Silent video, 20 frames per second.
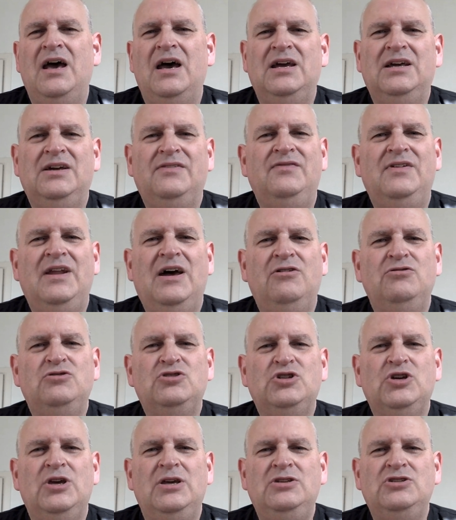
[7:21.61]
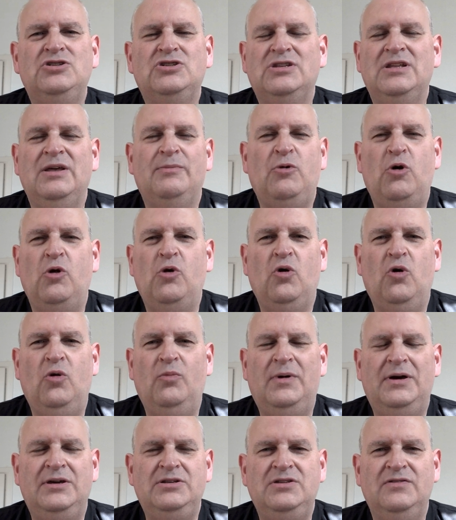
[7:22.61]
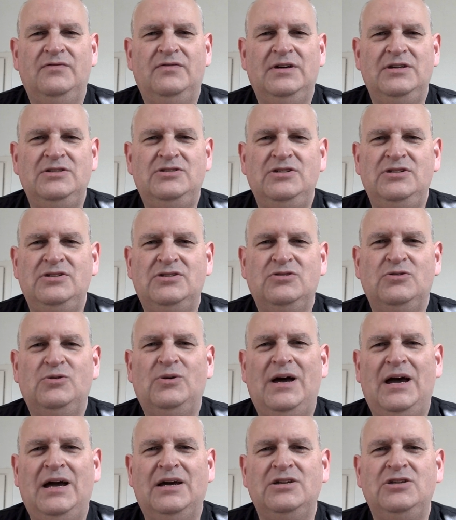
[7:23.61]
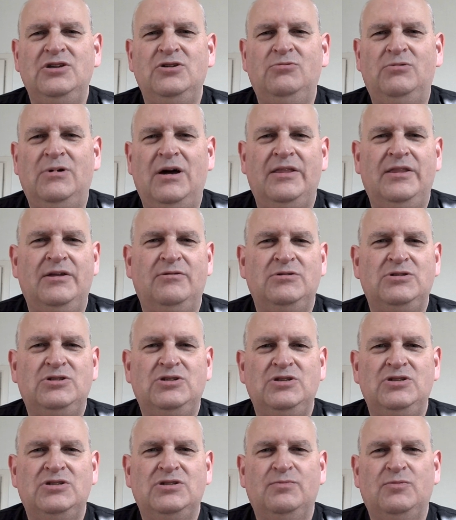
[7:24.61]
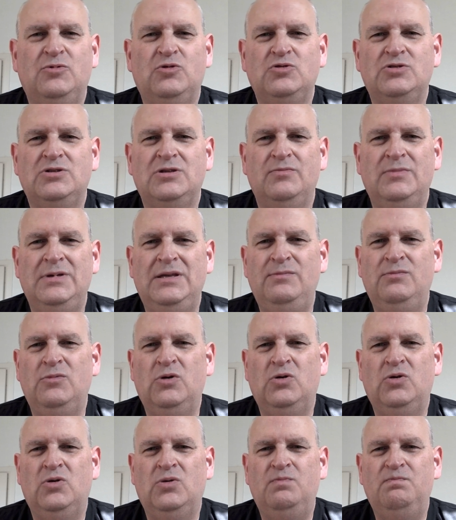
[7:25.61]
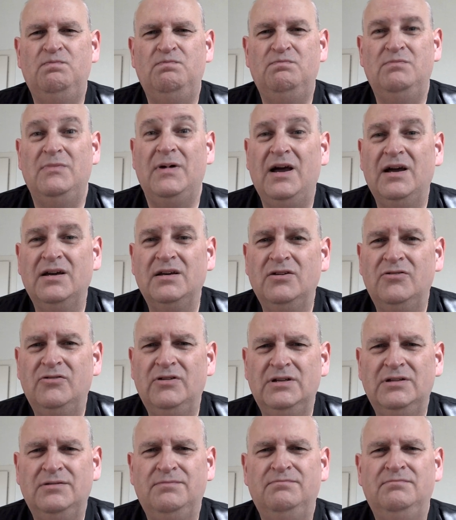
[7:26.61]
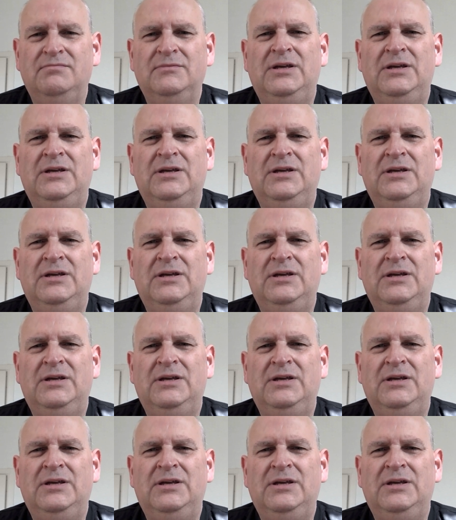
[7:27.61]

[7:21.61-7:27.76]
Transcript: I have now changed them on all my devices to AccuWeather, which is supposed to be more accurate.